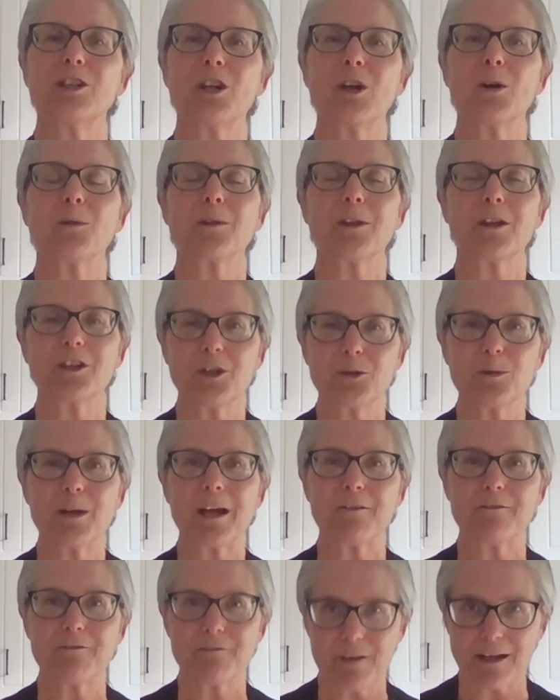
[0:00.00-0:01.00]
know that you
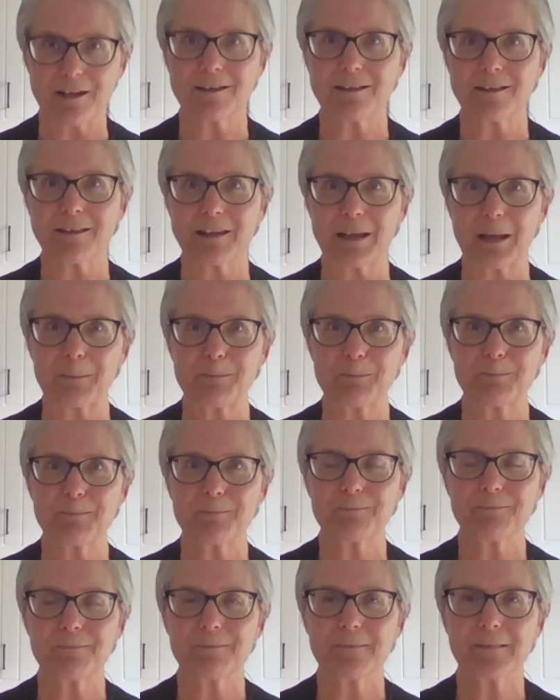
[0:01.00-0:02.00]
have faith in them.
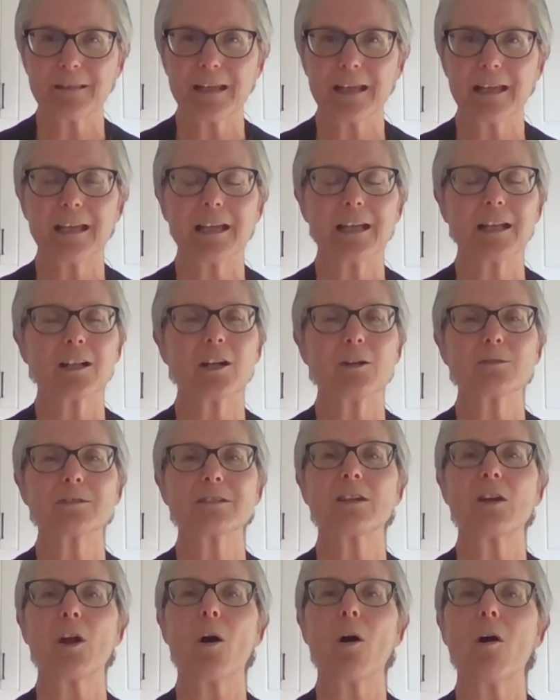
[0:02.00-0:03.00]
It goes
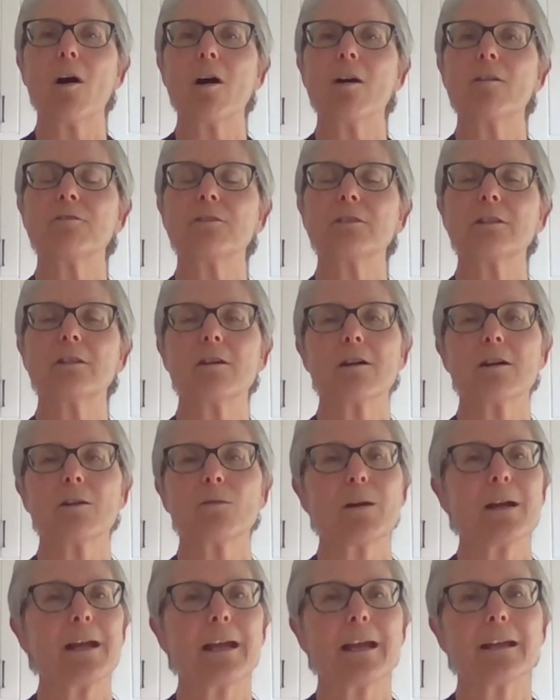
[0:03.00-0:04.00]
an awful long
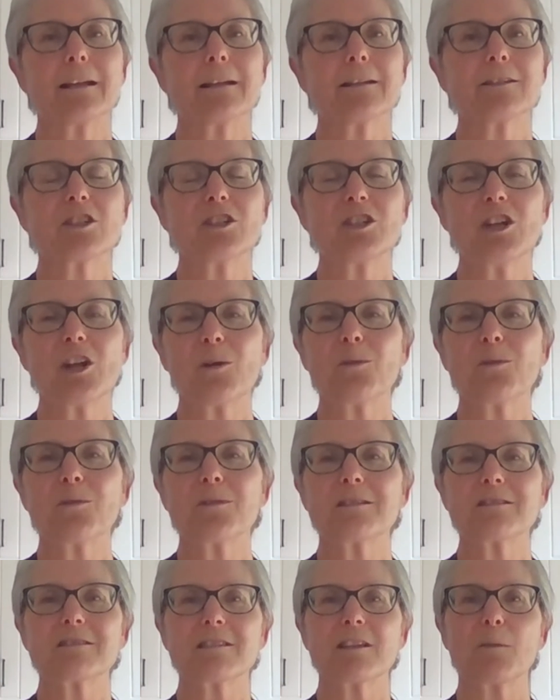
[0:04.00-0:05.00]
way to know
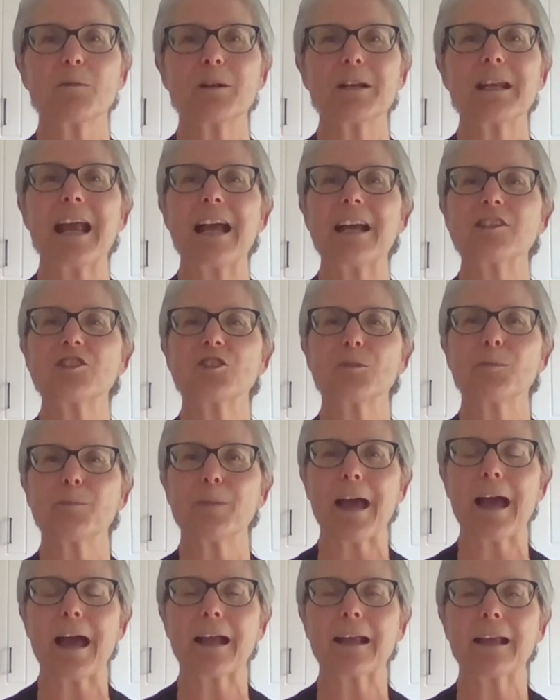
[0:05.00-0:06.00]
that someone has your
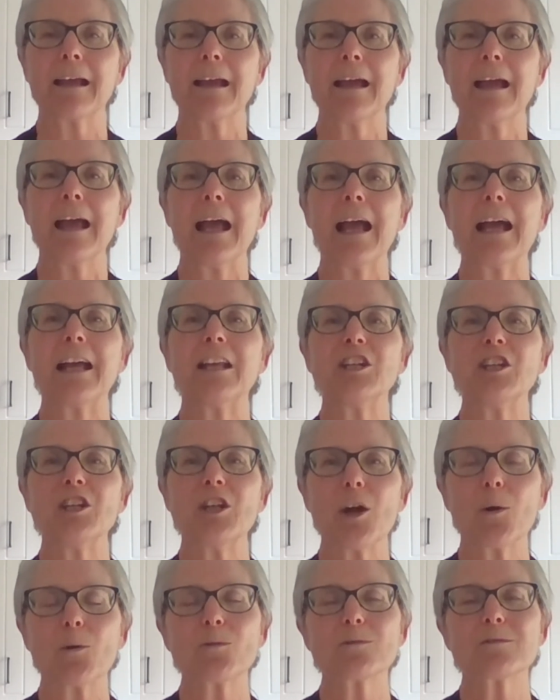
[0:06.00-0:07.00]
back and
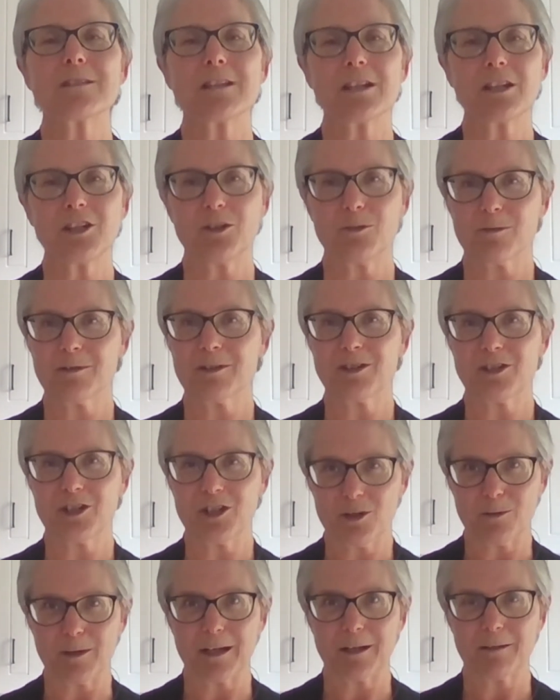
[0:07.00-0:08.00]
knows that you can
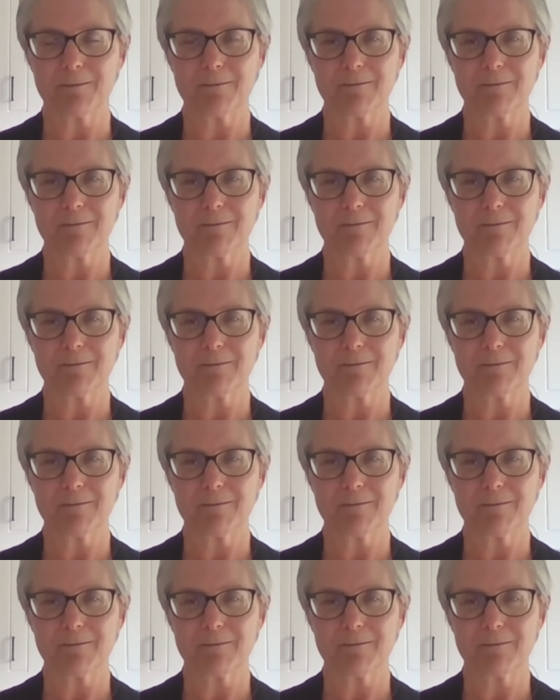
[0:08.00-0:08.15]
do it.